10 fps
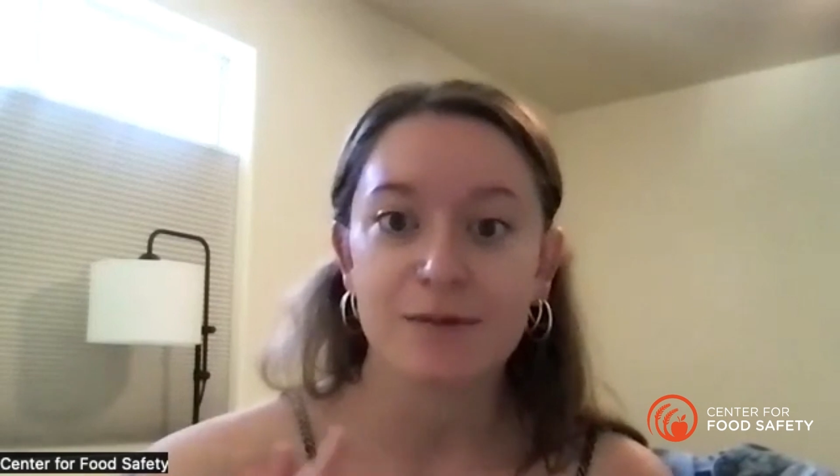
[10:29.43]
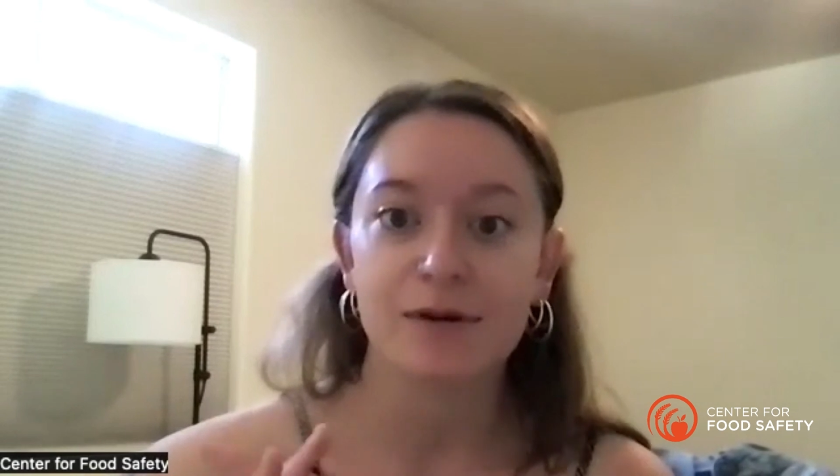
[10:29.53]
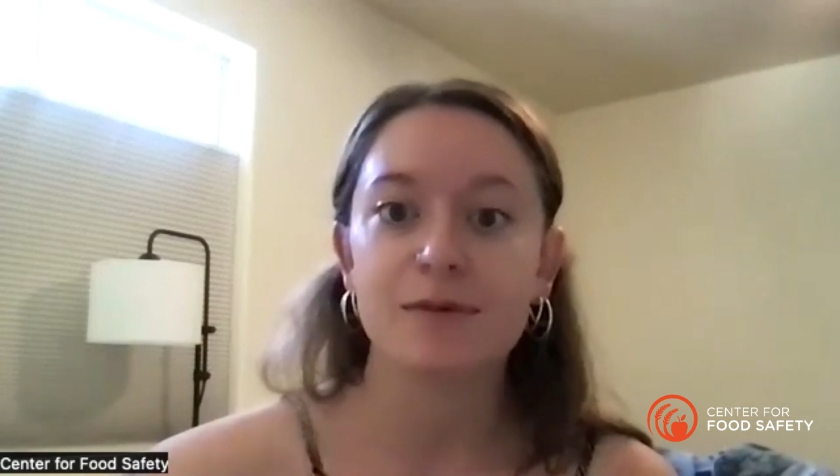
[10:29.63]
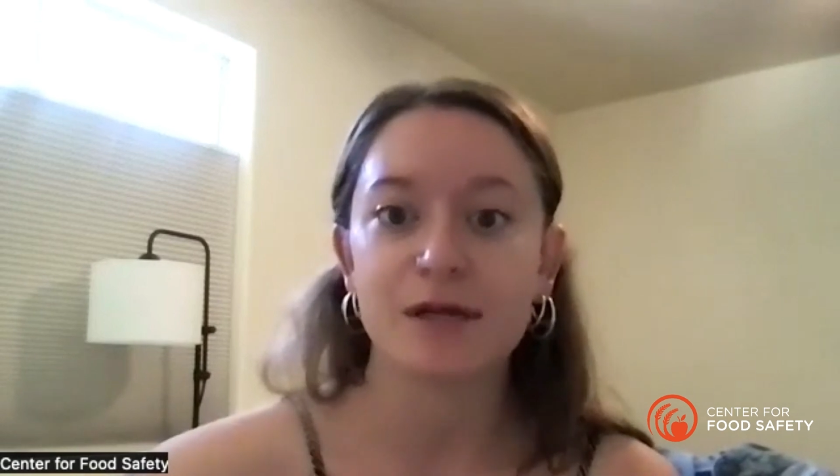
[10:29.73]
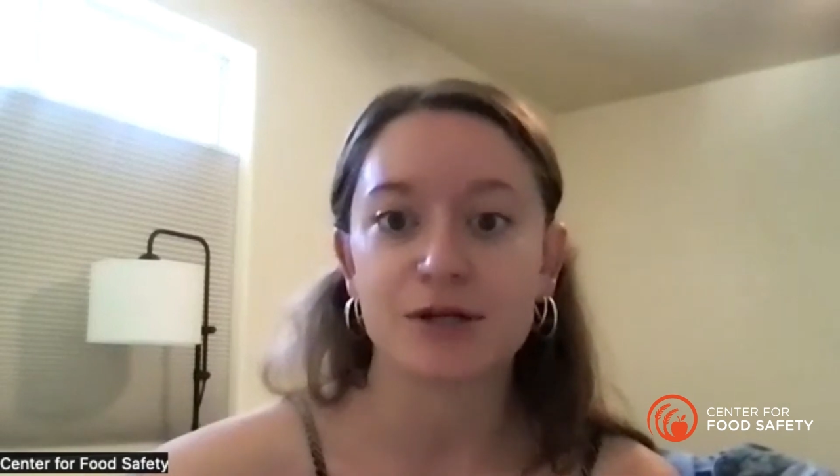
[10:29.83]

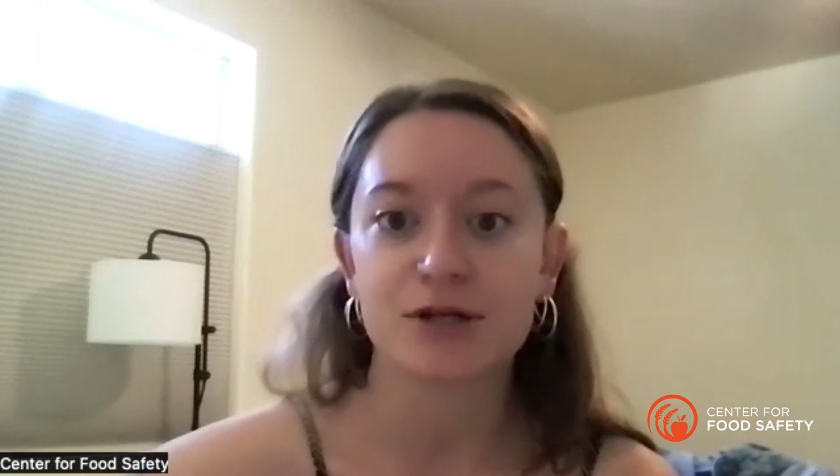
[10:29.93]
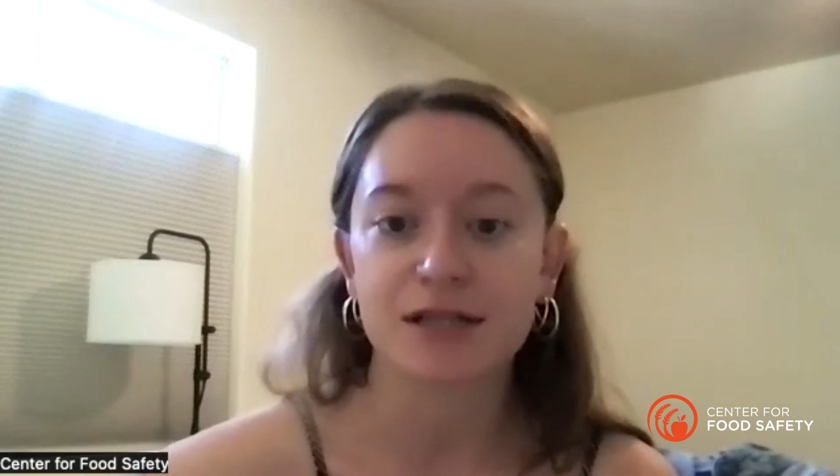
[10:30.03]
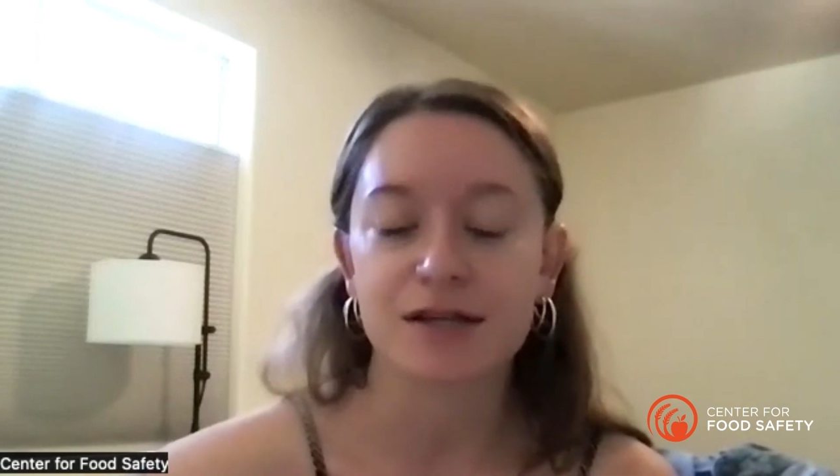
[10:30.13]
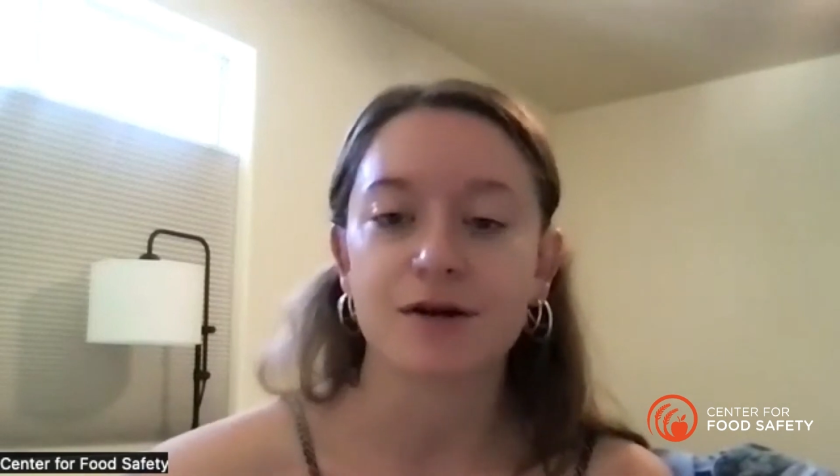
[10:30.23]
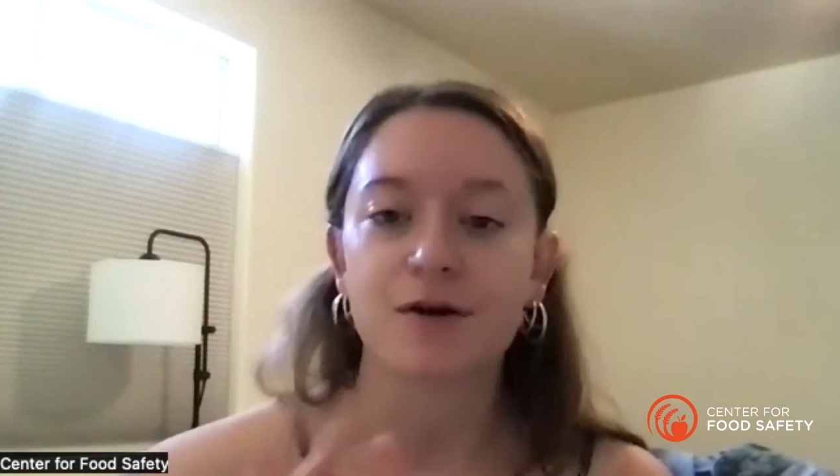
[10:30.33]
But I'd be
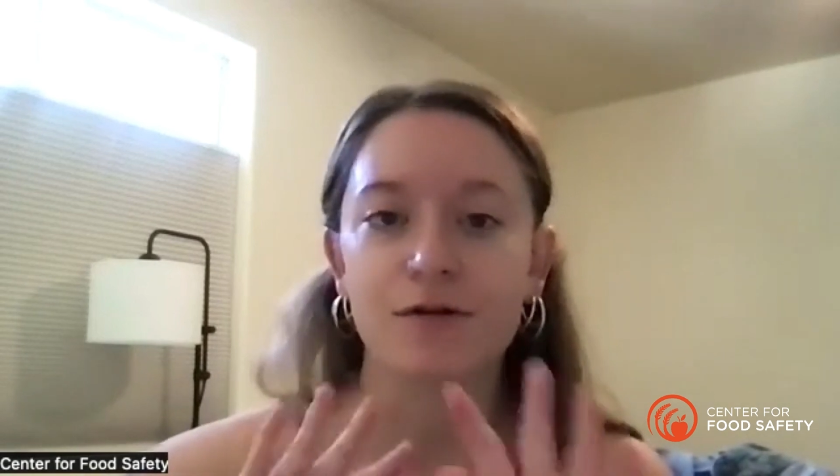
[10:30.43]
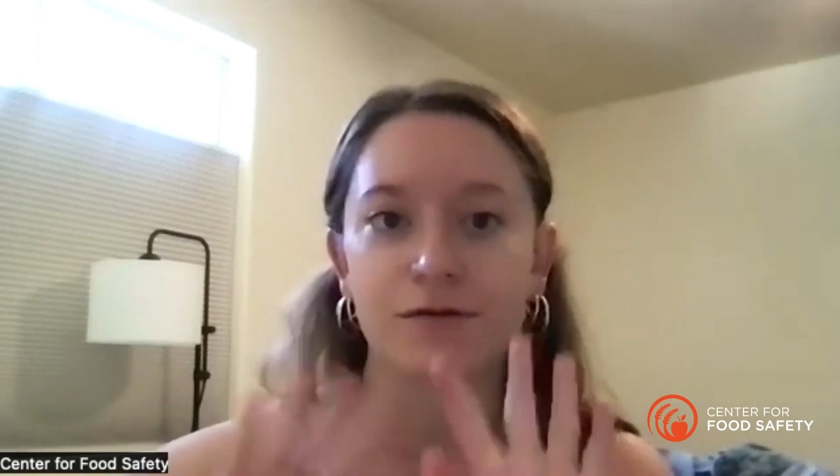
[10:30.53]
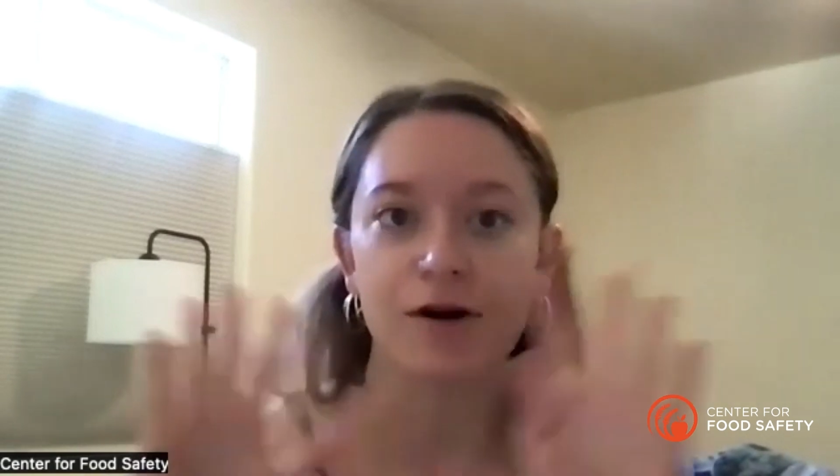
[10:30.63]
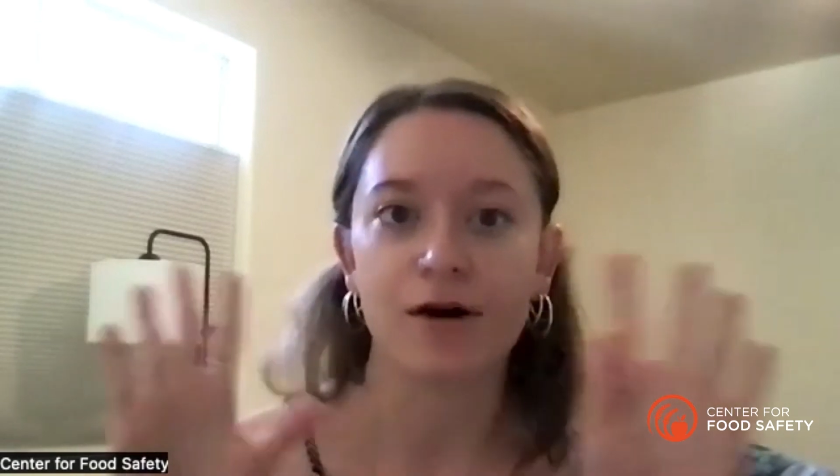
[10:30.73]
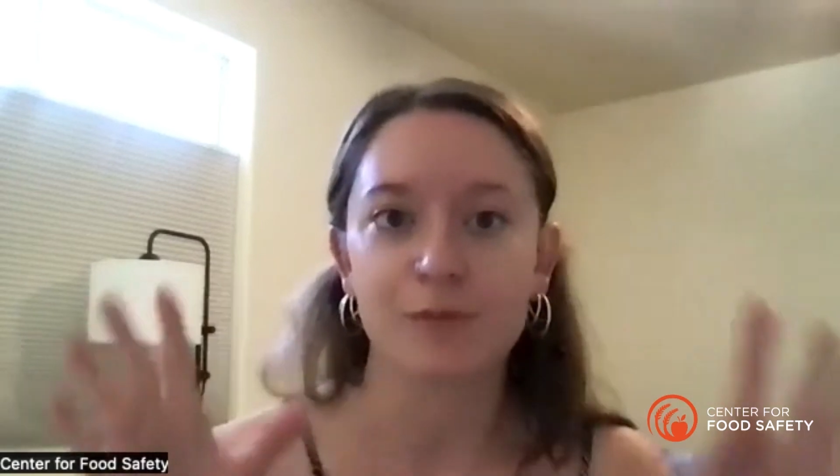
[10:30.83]
interested in your
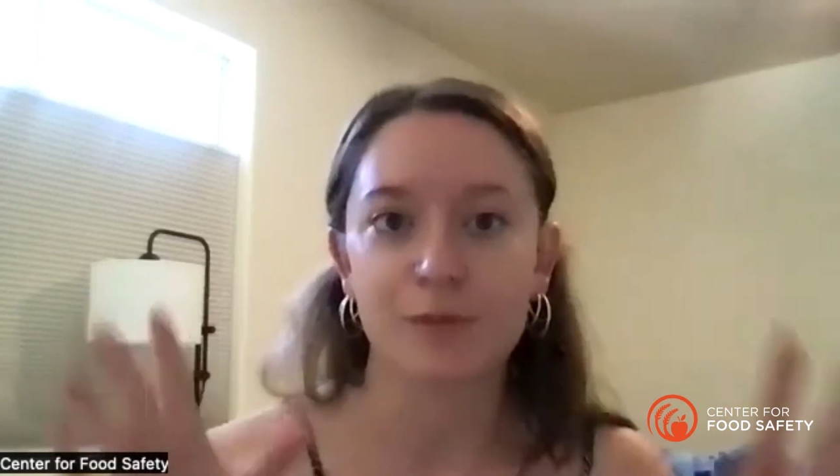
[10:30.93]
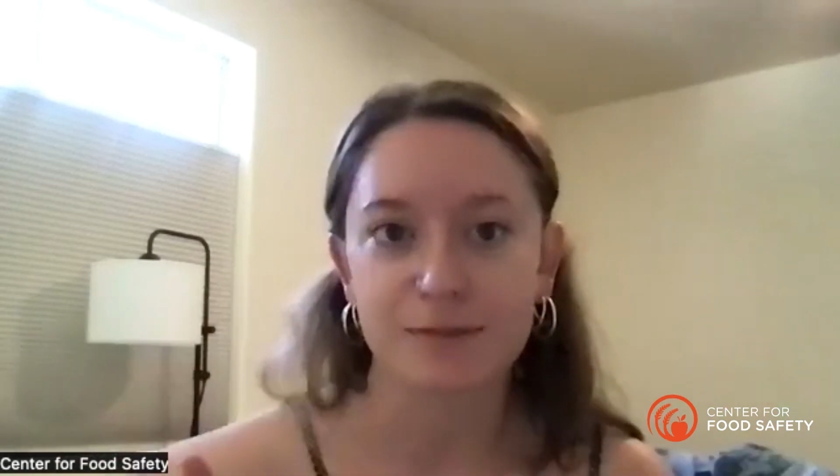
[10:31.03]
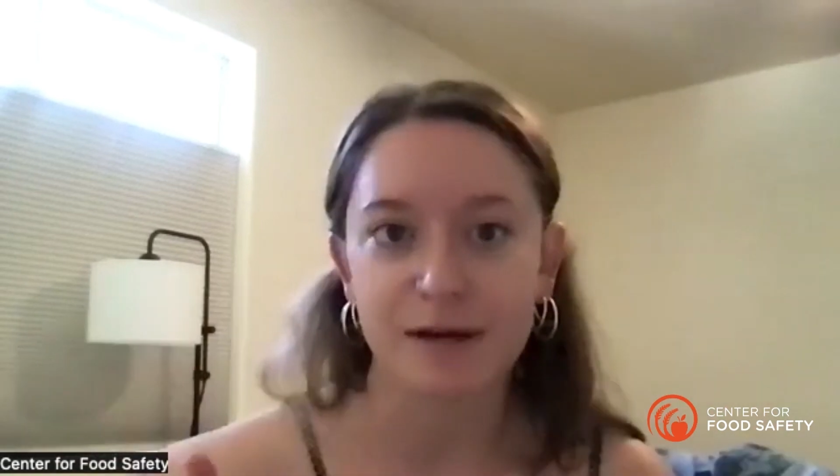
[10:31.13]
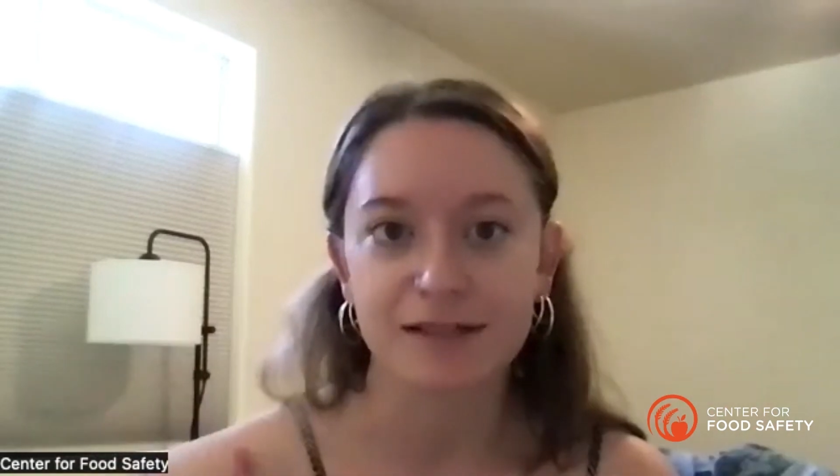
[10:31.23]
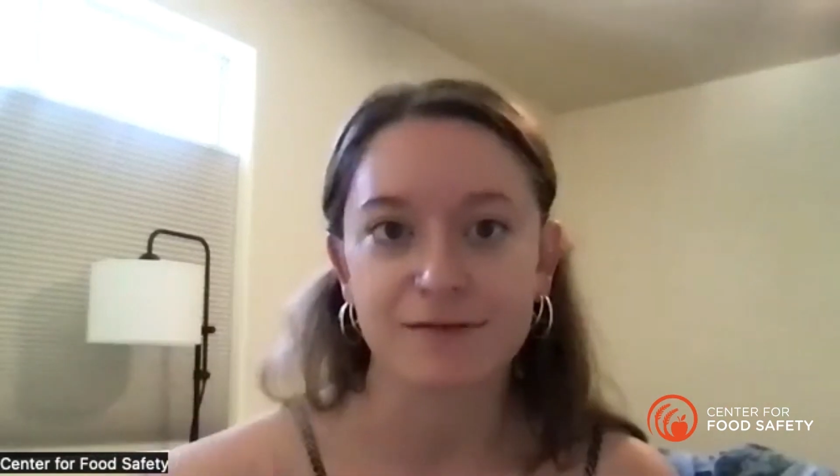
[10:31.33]
overall
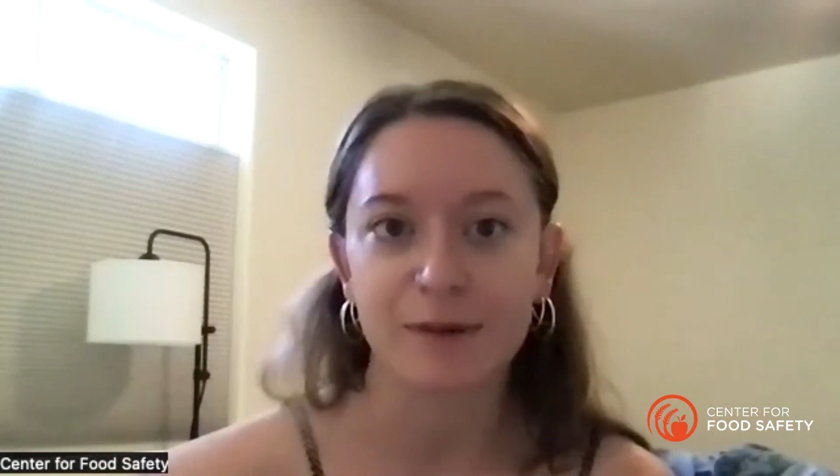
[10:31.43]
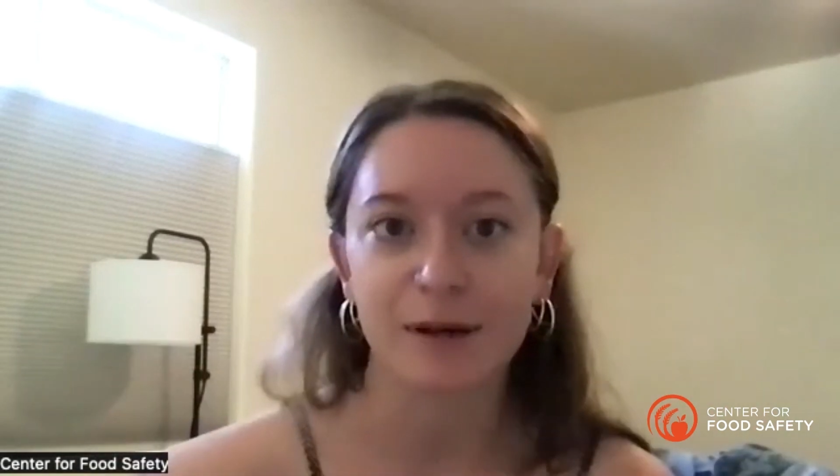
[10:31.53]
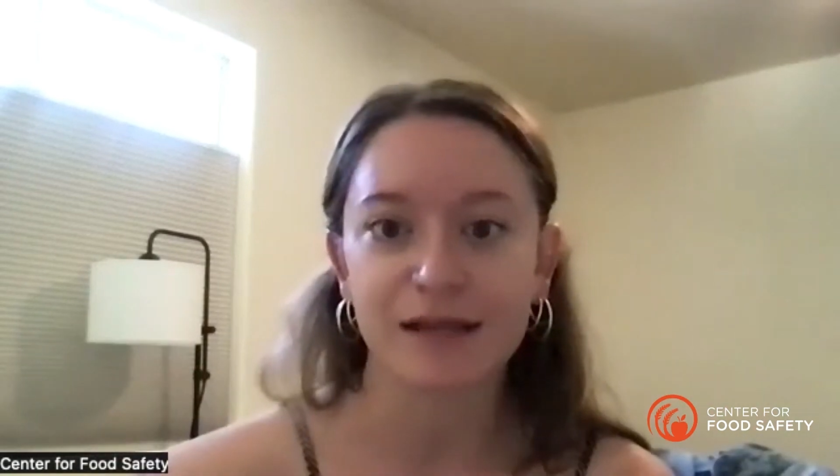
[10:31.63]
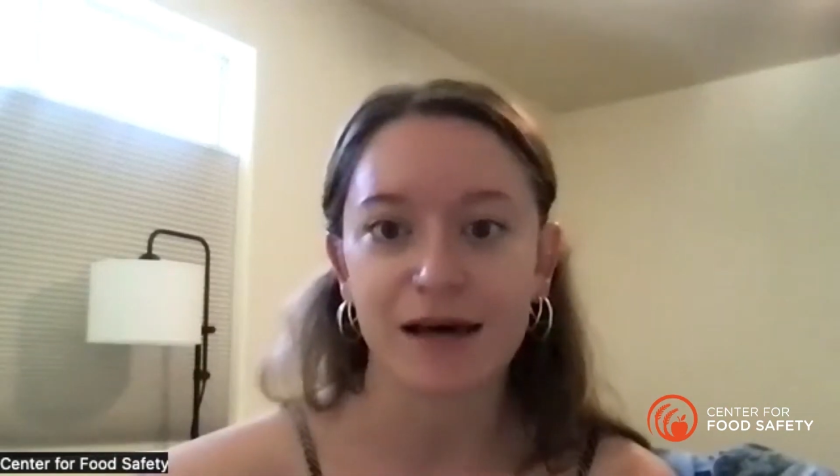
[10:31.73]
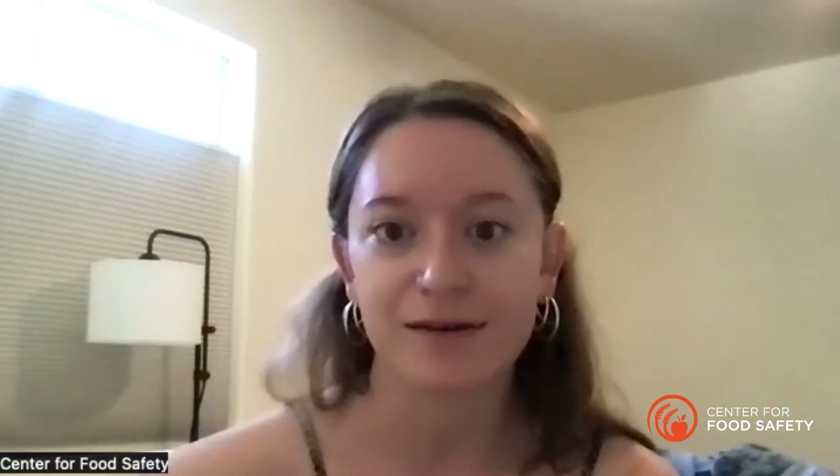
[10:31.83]
perspective
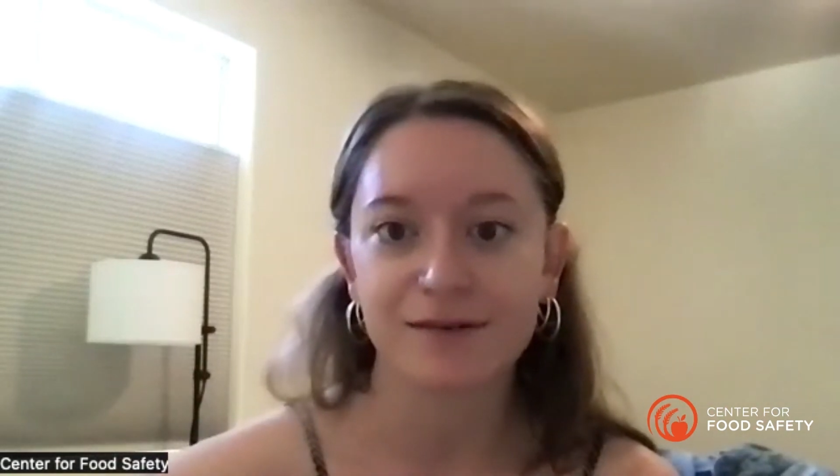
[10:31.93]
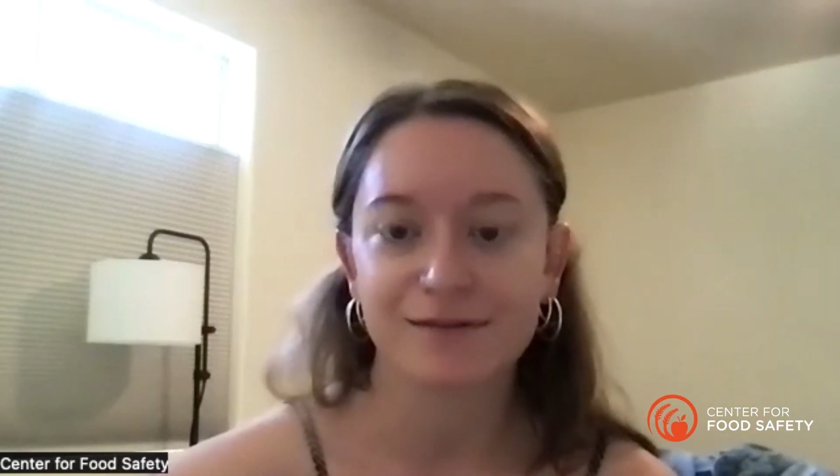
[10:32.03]
about that.